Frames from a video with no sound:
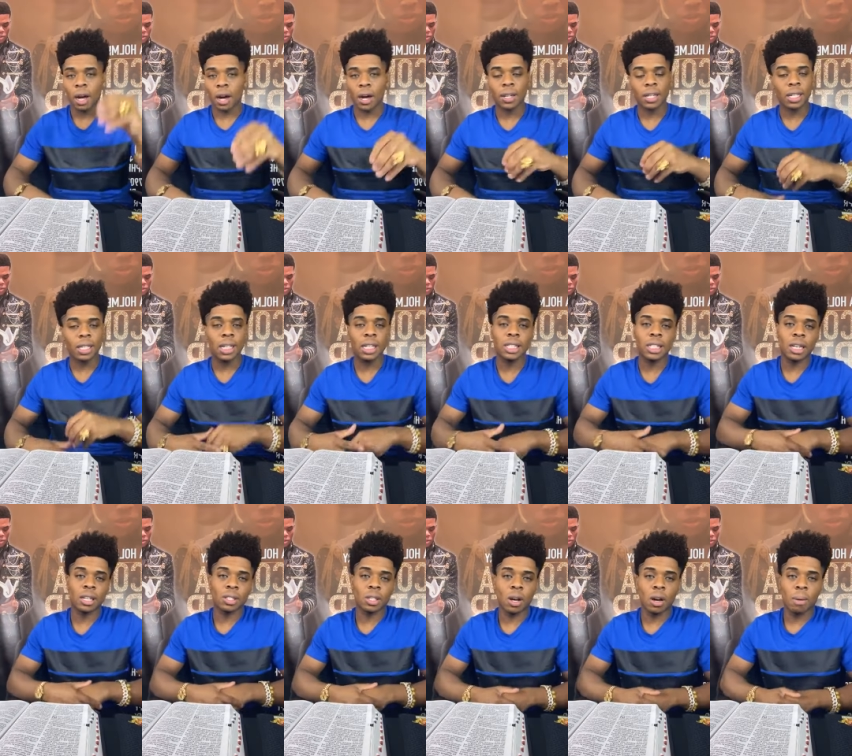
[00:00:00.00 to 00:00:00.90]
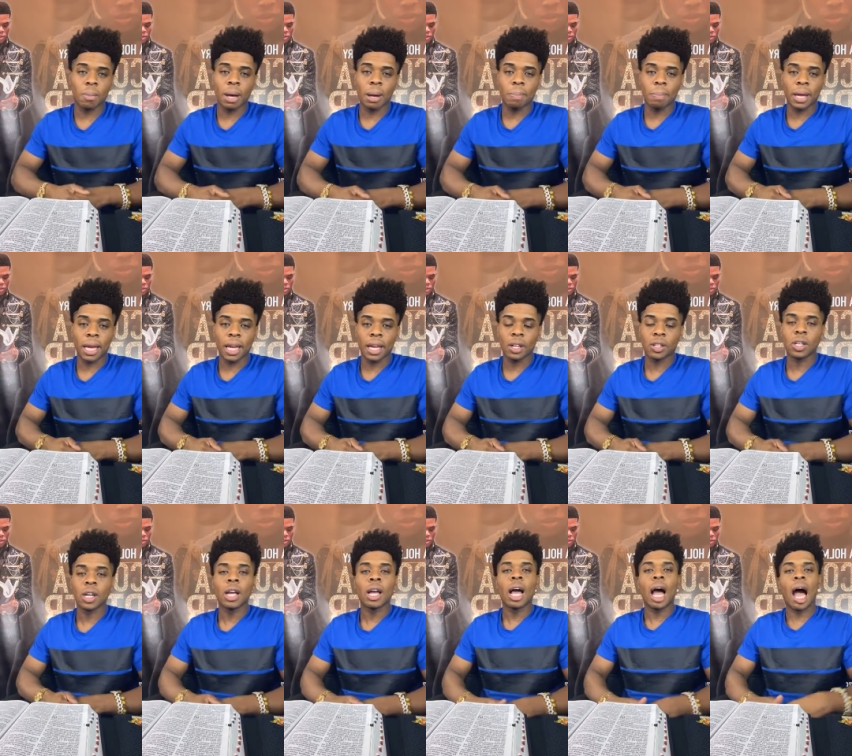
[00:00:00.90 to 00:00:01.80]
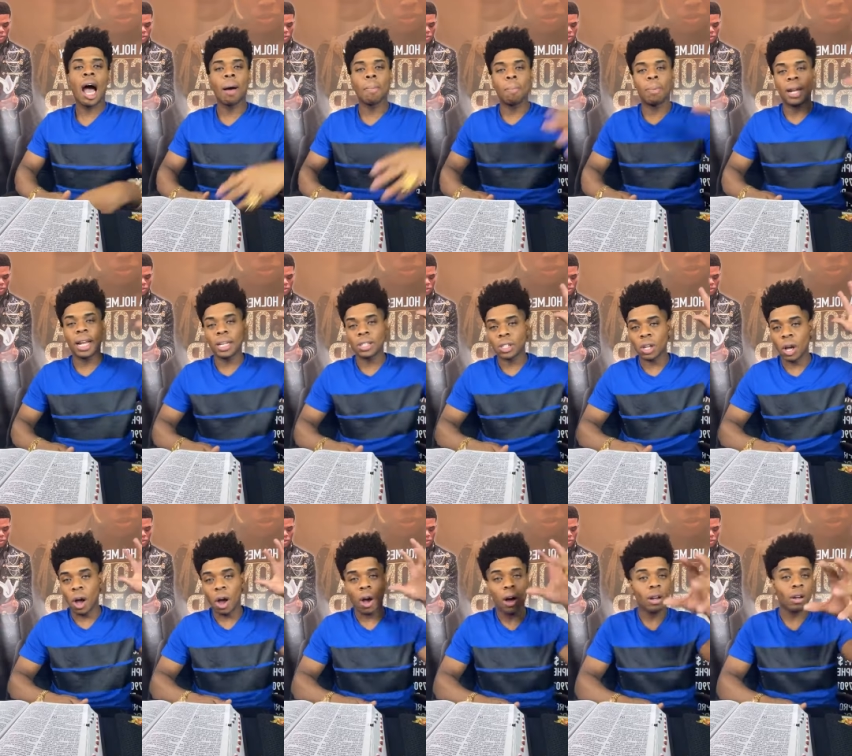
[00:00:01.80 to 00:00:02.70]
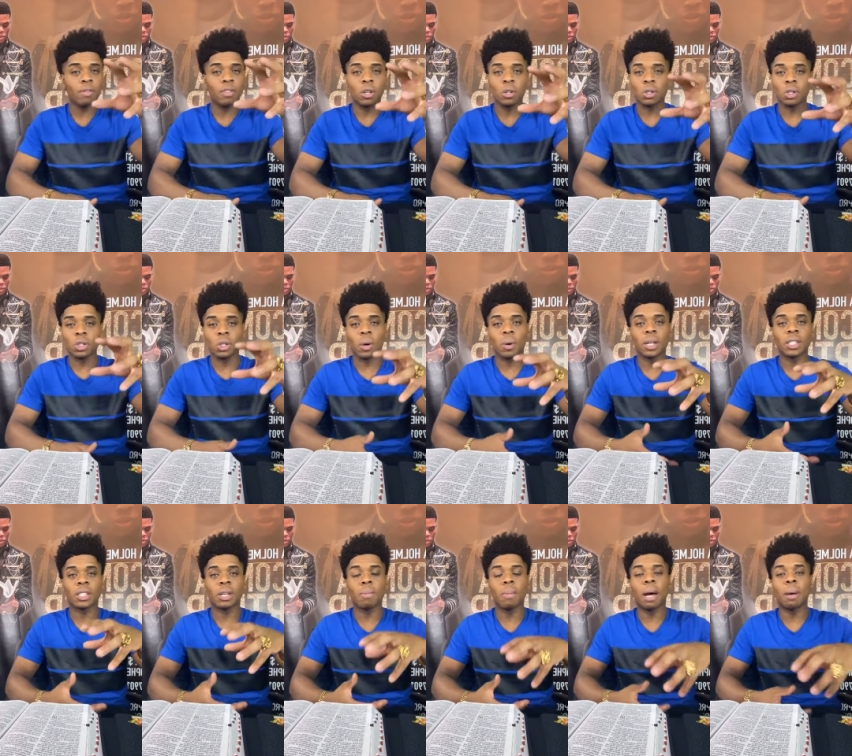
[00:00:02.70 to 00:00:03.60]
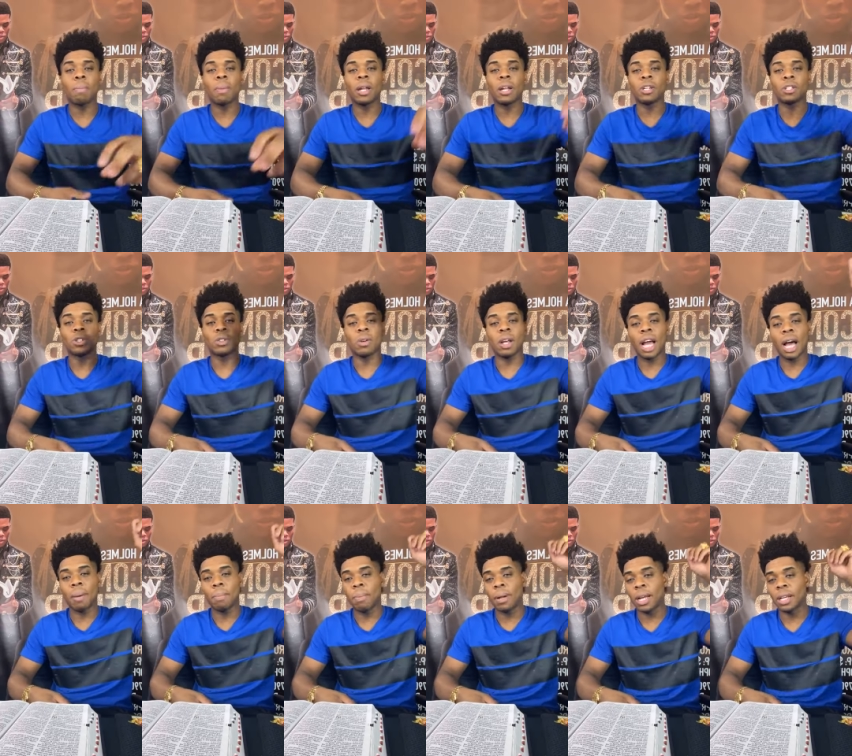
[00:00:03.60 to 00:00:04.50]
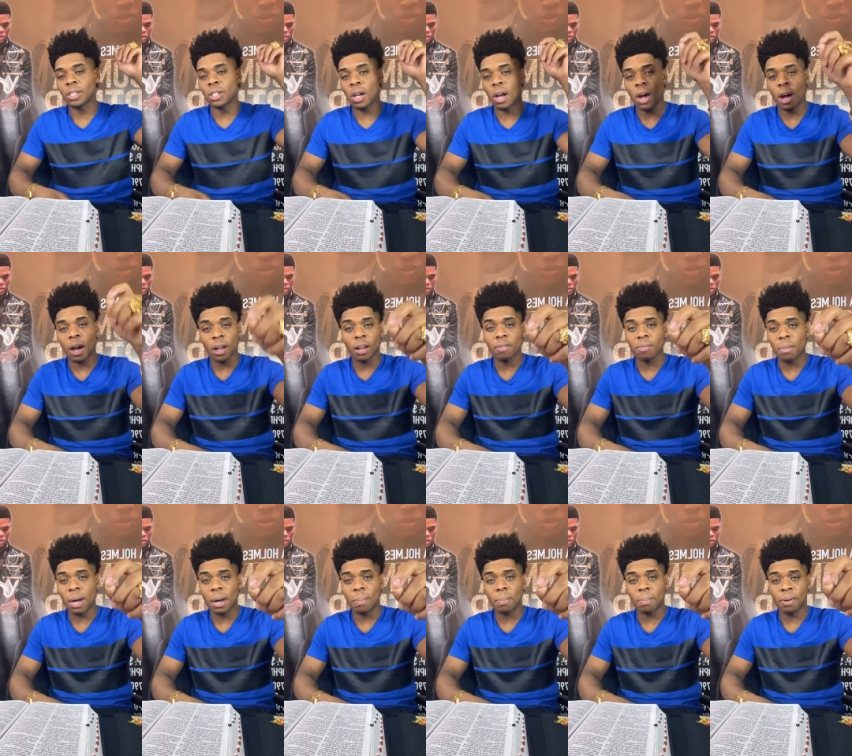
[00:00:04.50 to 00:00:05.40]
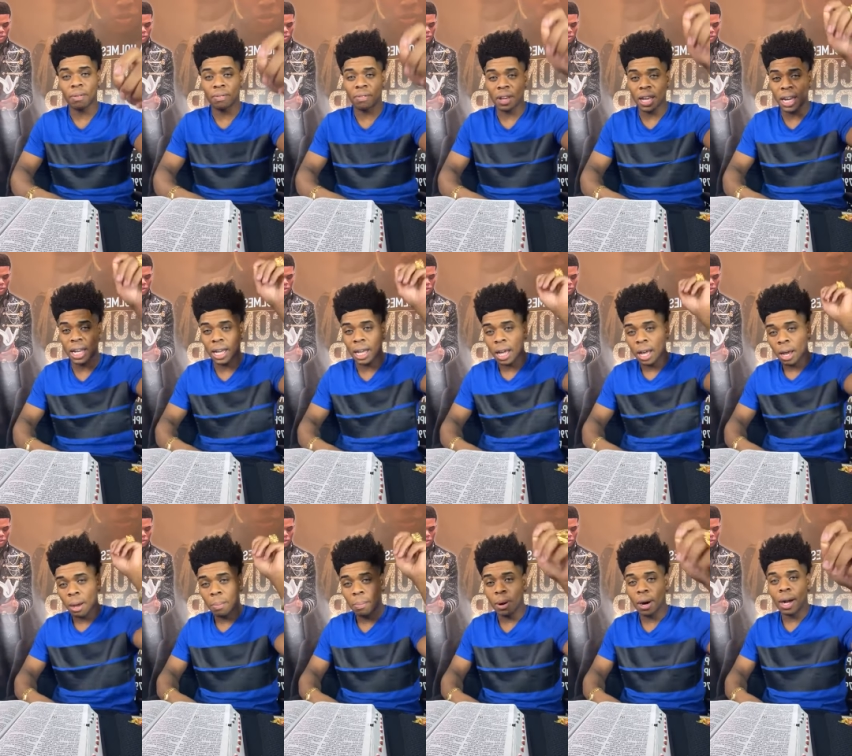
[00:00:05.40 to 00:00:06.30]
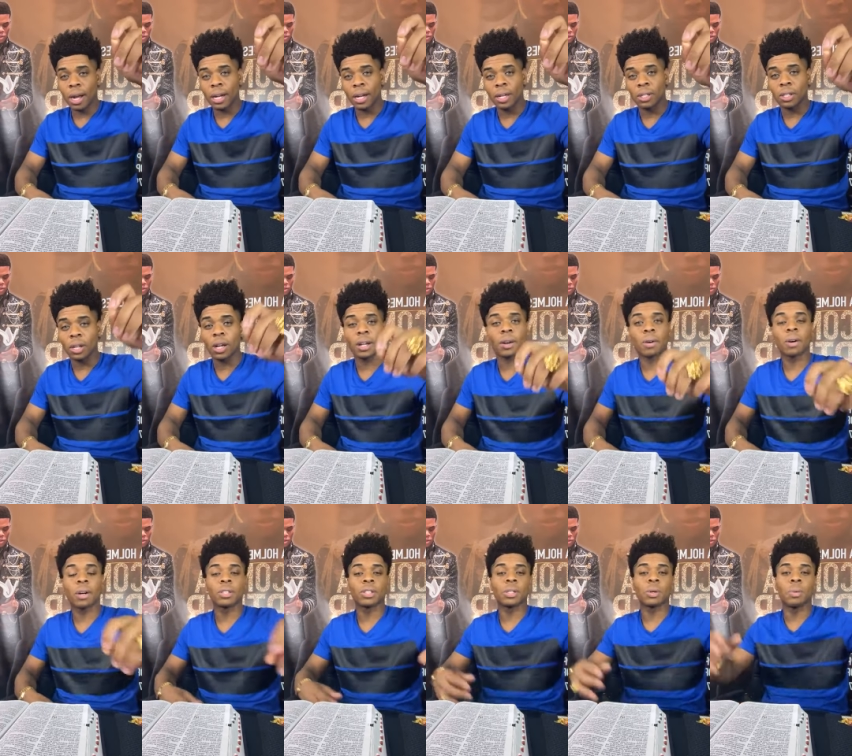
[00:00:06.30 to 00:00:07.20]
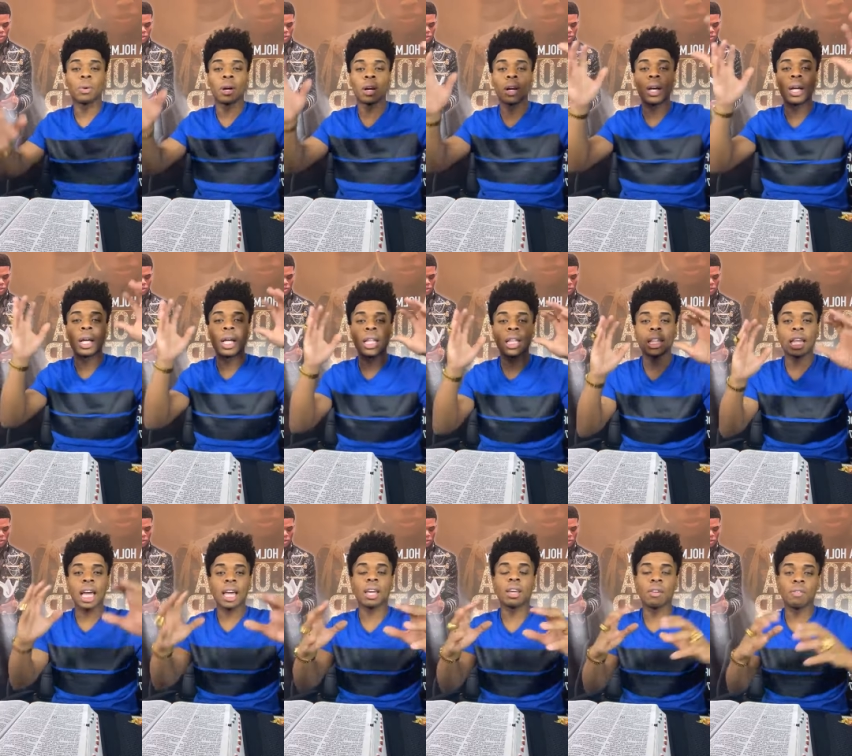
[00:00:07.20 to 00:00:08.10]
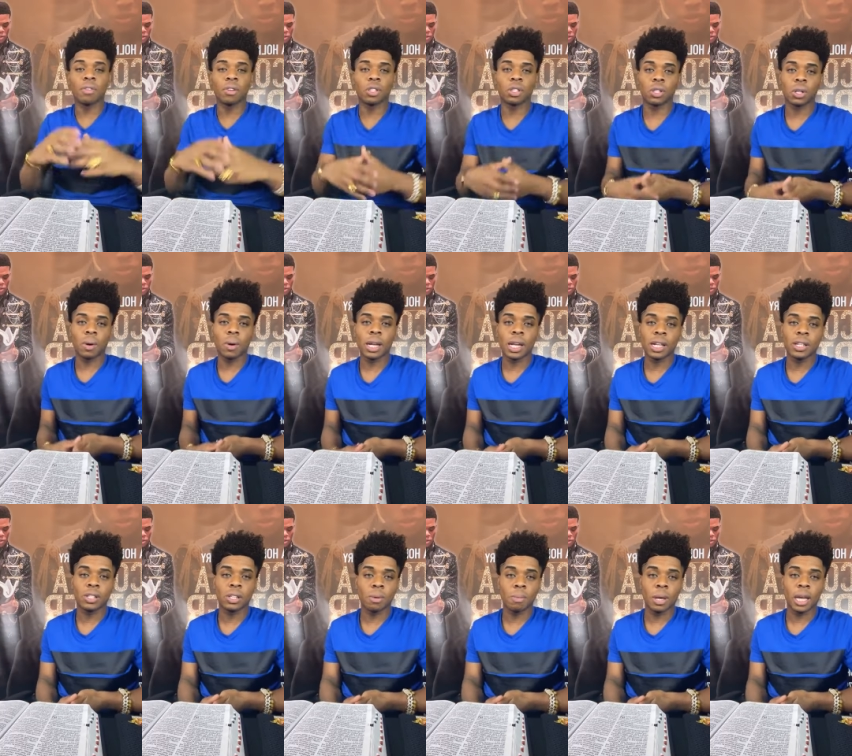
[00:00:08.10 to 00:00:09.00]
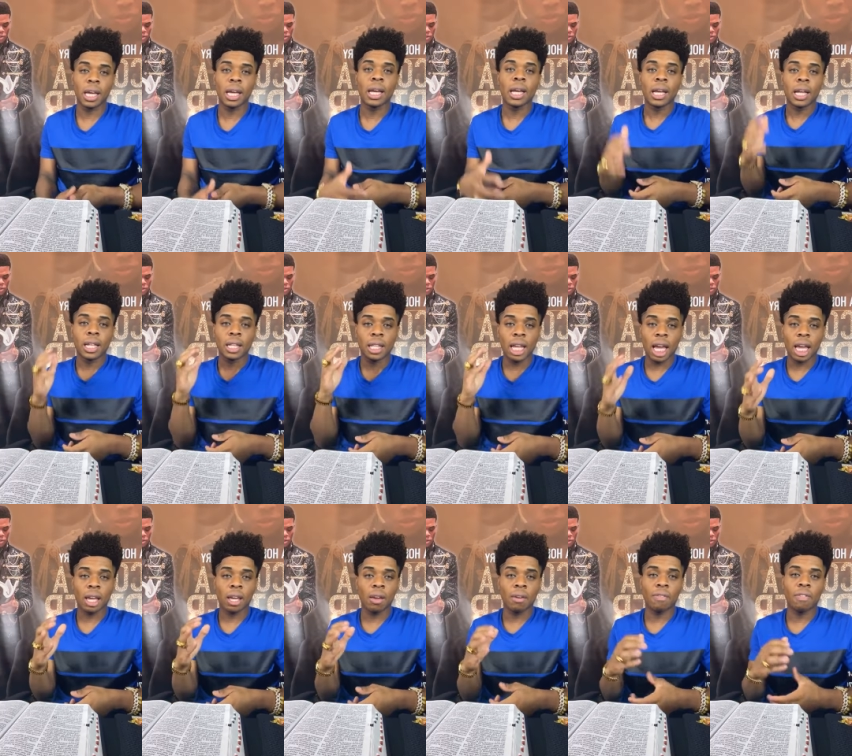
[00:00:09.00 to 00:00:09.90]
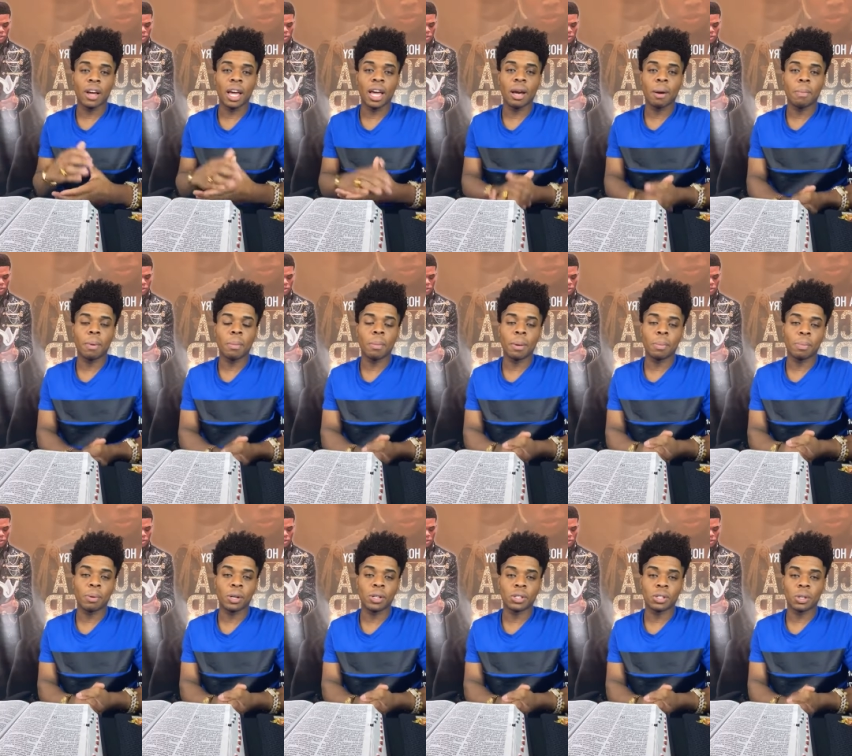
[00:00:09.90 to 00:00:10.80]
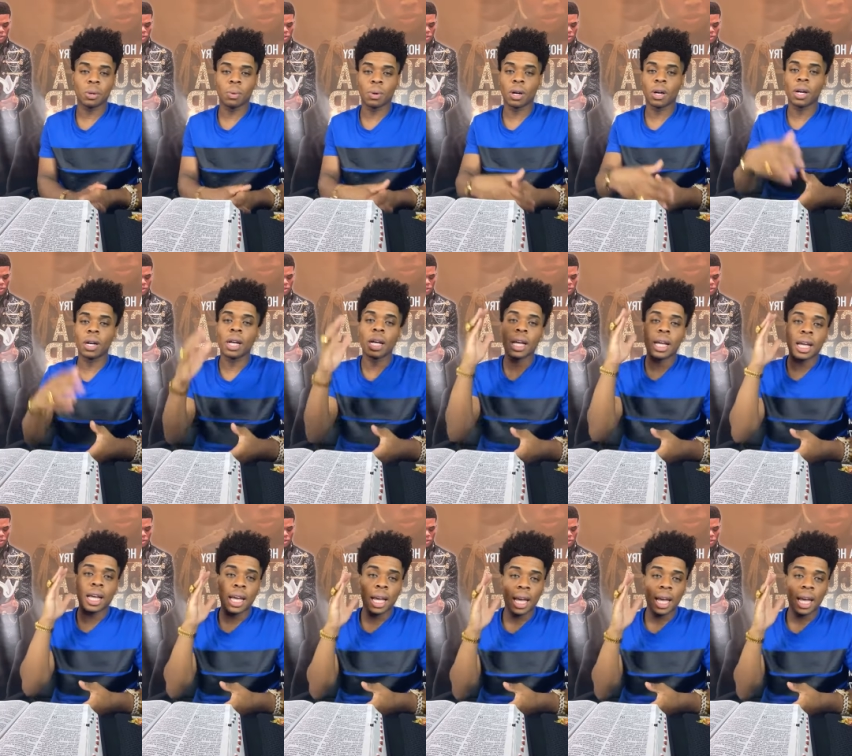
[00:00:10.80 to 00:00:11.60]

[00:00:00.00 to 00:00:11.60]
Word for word: All the details are on my page. I bless all of you sowers in my ministry. I bless all of my prophetic partners all across the world. Thank you for sowing into me. Thank you for helping me preach the word.